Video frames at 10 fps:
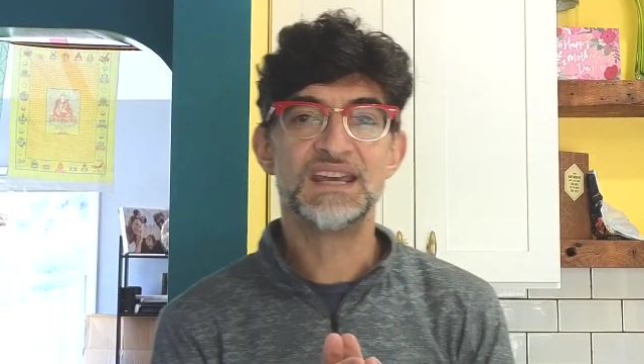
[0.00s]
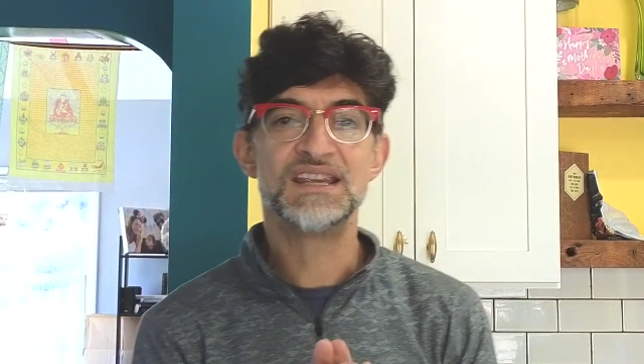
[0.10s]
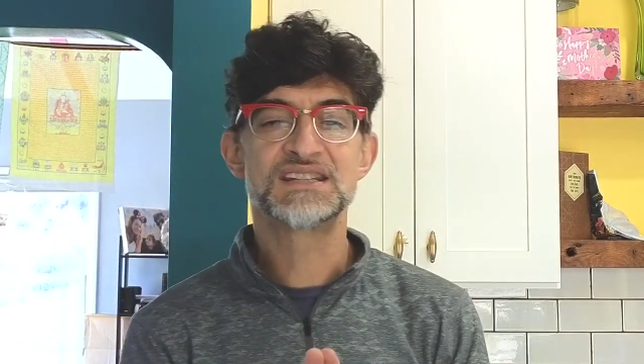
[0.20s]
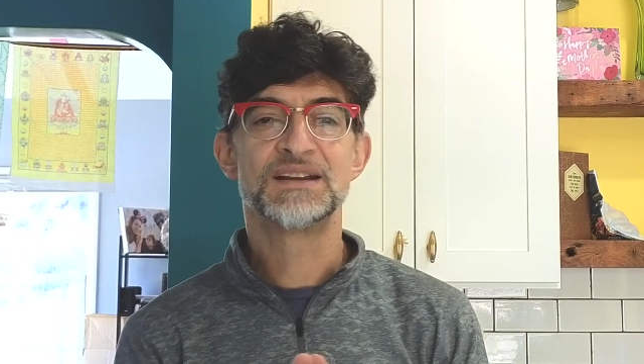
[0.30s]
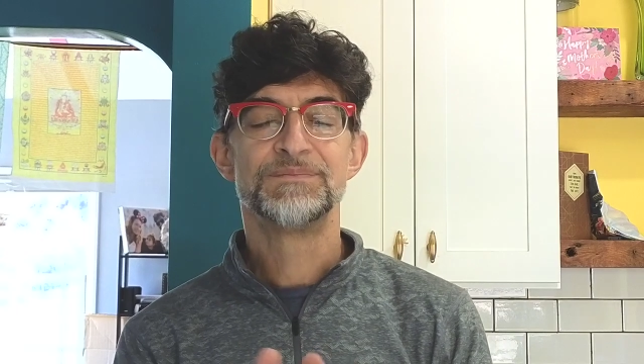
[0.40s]

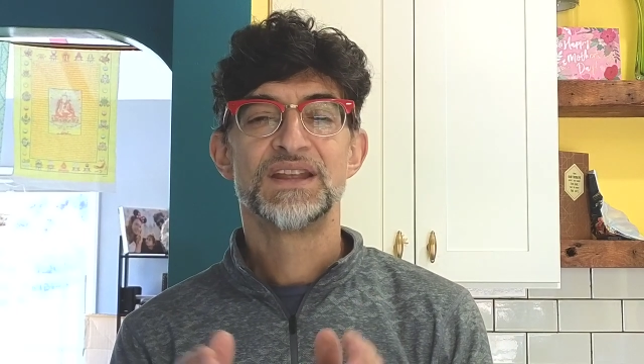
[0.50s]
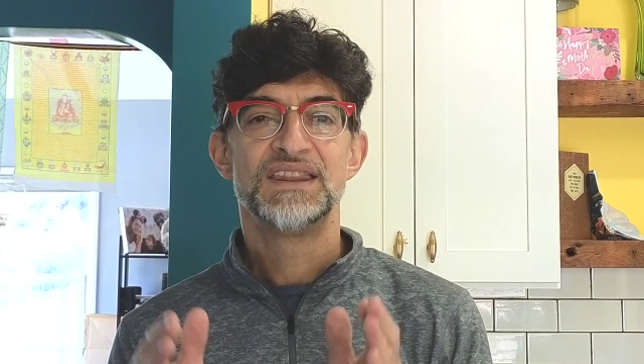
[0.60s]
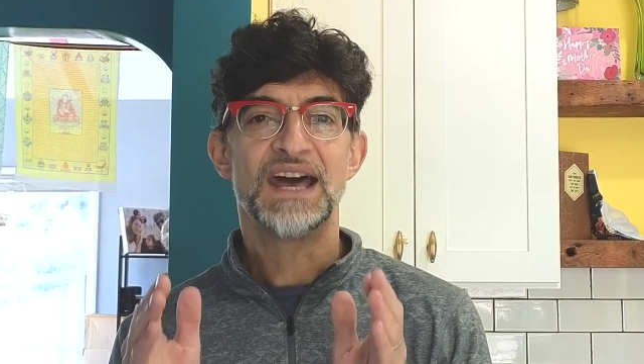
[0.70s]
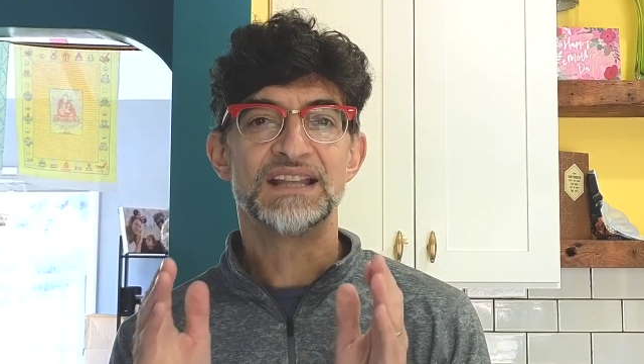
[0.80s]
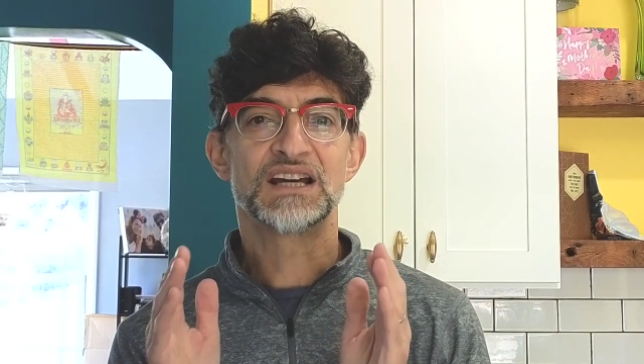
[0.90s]
is
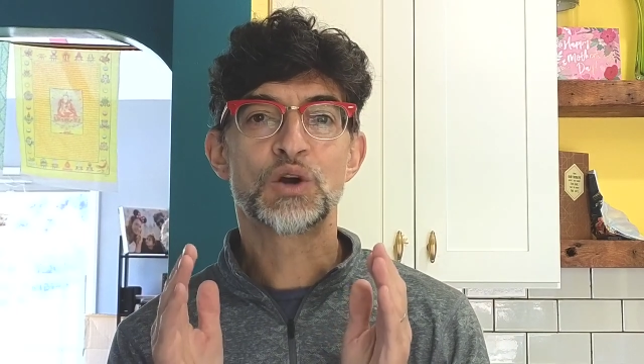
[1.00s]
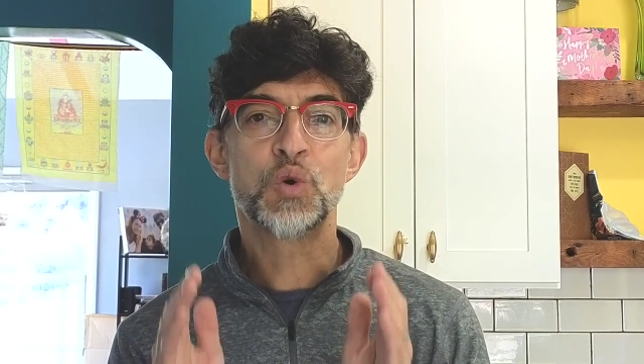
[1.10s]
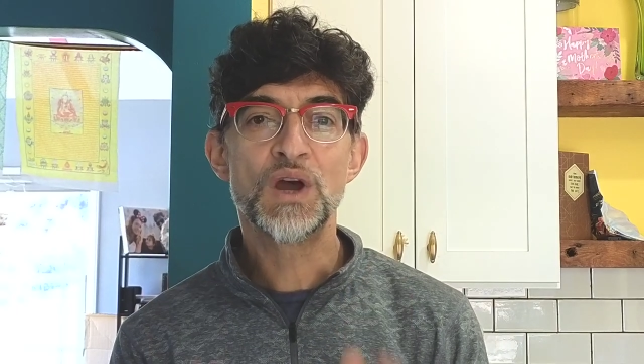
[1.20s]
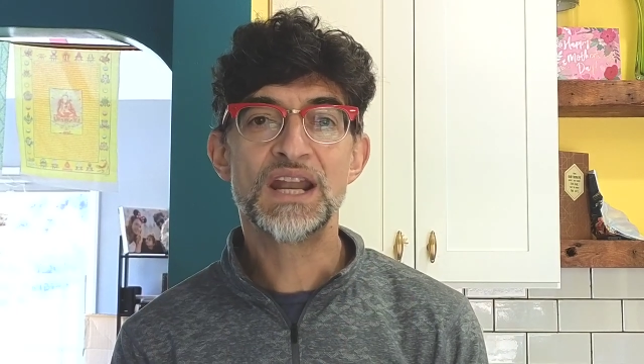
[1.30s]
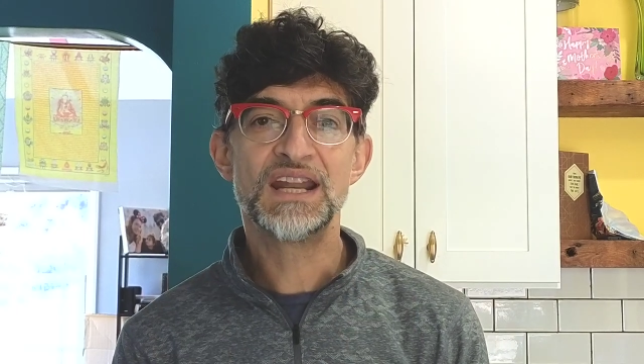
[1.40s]
that
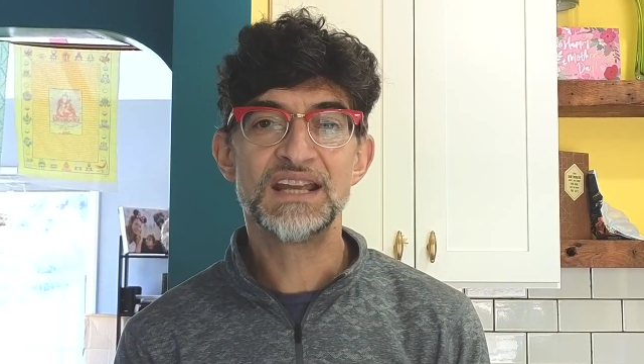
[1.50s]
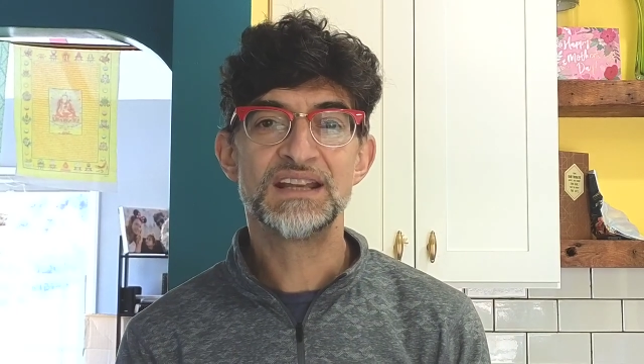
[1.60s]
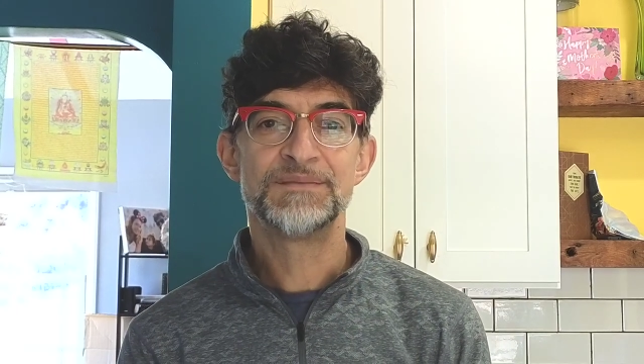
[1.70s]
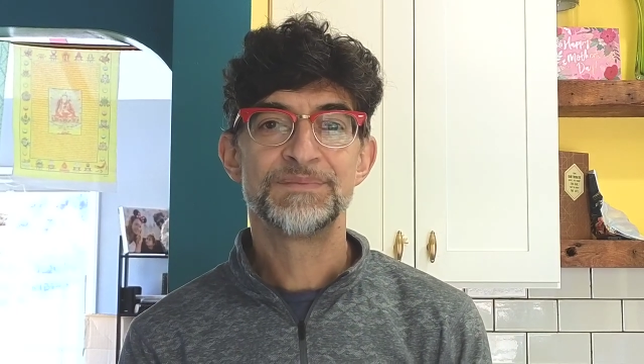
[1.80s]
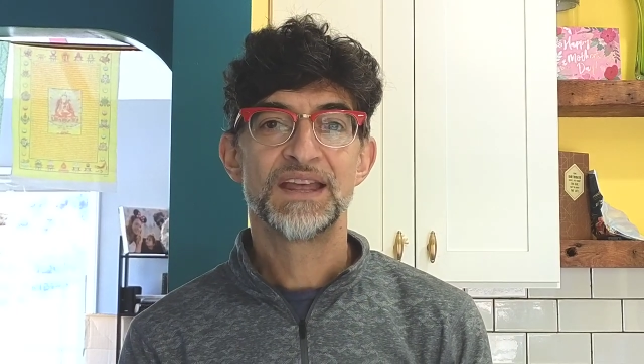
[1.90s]

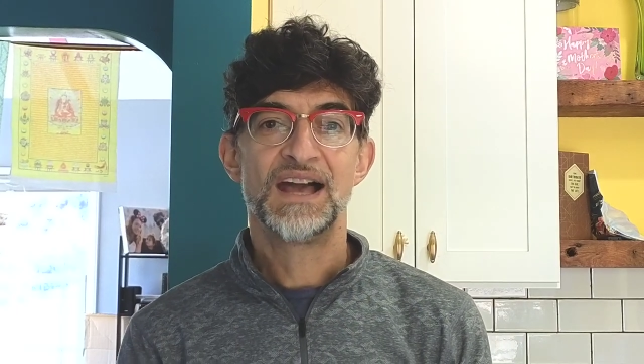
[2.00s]
liquidity